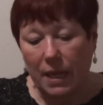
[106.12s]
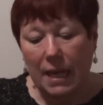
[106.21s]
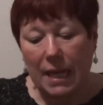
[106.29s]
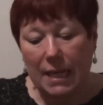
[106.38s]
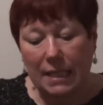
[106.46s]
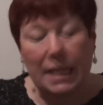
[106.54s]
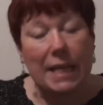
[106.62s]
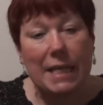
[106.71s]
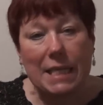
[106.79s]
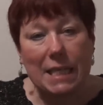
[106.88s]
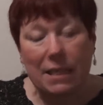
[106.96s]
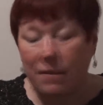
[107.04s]
It's
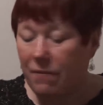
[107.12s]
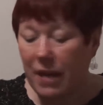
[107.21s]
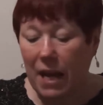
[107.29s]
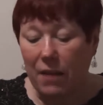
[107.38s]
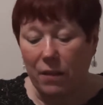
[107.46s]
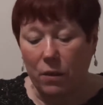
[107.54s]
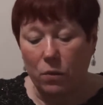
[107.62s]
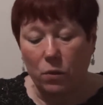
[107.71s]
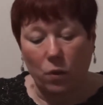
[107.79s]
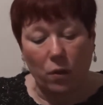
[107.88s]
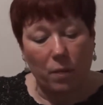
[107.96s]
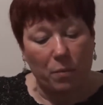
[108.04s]
easy to forget those
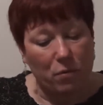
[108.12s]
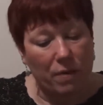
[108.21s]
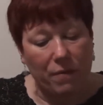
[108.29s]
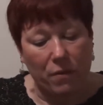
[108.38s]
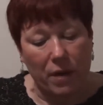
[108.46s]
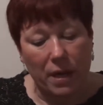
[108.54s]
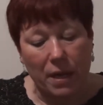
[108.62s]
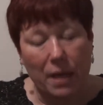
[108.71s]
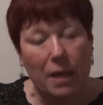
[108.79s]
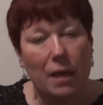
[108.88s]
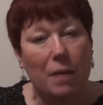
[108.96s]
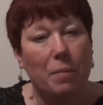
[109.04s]
on the periphery,
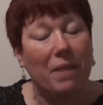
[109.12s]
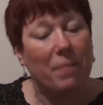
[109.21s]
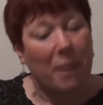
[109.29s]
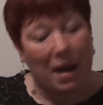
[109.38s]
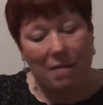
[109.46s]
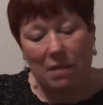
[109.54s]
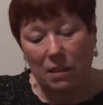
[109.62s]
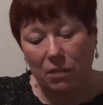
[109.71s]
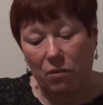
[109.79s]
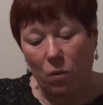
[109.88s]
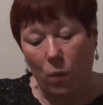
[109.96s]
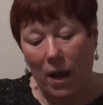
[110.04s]
but if parents
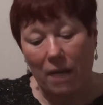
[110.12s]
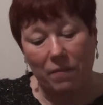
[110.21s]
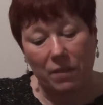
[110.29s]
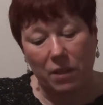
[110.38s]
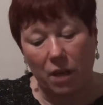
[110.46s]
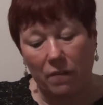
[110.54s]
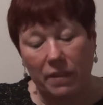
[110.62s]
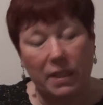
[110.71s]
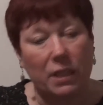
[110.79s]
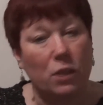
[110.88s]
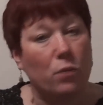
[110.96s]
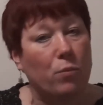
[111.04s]
are aware of the
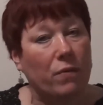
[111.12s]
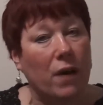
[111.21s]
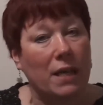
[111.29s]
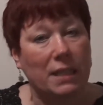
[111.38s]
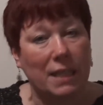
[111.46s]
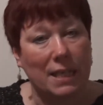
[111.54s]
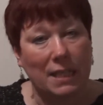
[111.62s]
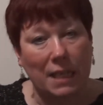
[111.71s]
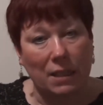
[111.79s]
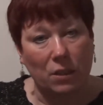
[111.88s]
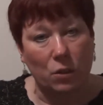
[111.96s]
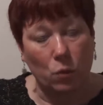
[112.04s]
services you provide to their
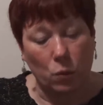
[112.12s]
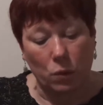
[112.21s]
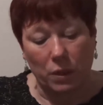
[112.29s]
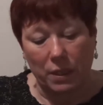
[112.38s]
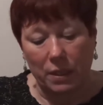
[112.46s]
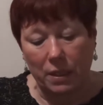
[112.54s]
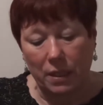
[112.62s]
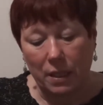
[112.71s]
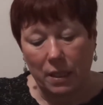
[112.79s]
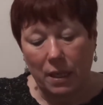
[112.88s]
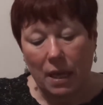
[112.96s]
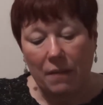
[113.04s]
sons and daughters,
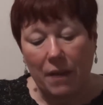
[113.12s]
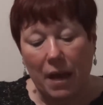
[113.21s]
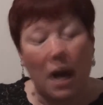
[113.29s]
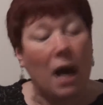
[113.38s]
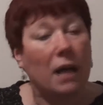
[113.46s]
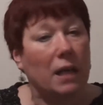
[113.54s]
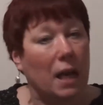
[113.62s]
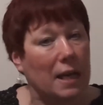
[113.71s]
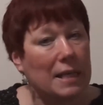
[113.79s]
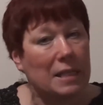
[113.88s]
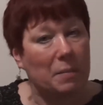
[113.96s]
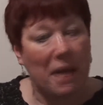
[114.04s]
they are
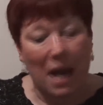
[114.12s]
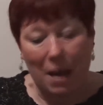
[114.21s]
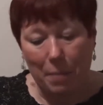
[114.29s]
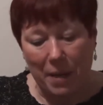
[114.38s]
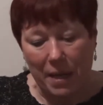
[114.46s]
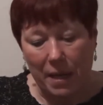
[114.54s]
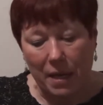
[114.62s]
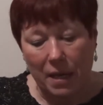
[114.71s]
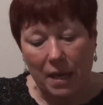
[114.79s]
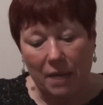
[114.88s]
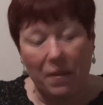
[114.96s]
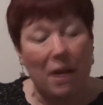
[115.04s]
unlikely to be happy
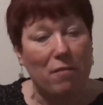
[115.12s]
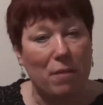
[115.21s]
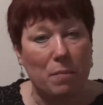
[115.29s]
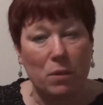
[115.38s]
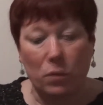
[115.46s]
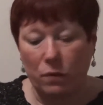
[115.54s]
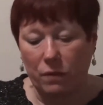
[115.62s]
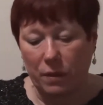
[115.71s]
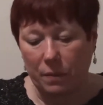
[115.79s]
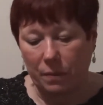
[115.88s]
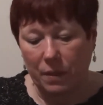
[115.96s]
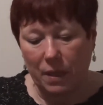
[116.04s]
if they're removed.
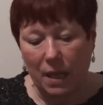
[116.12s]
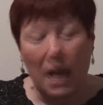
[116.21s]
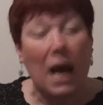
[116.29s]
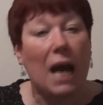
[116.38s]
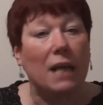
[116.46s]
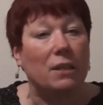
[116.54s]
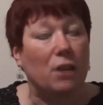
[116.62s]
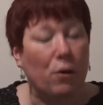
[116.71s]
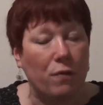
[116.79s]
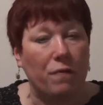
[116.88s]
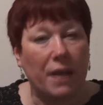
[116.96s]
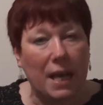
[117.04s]
And
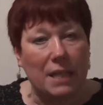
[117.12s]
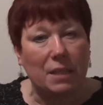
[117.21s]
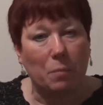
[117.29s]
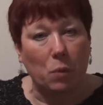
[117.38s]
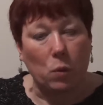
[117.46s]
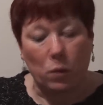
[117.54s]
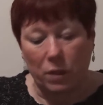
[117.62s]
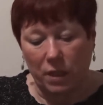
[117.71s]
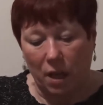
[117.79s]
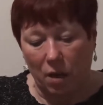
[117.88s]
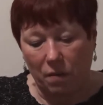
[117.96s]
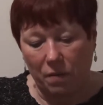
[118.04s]
don't forget support
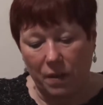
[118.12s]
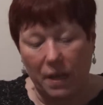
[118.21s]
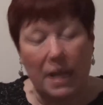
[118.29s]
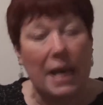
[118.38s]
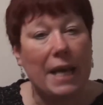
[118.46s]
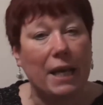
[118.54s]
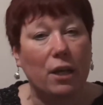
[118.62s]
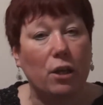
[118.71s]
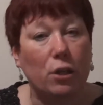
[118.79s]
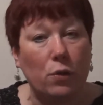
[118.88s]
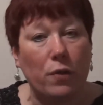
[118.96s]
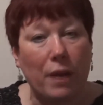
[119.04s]
staff.
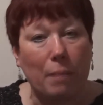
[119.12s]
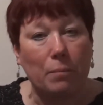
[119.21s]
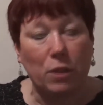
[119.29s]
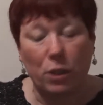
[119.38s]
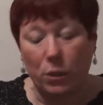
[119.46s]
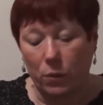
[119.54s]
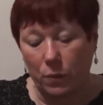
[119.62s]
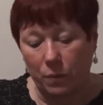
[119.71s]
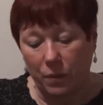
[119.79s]
Include them too.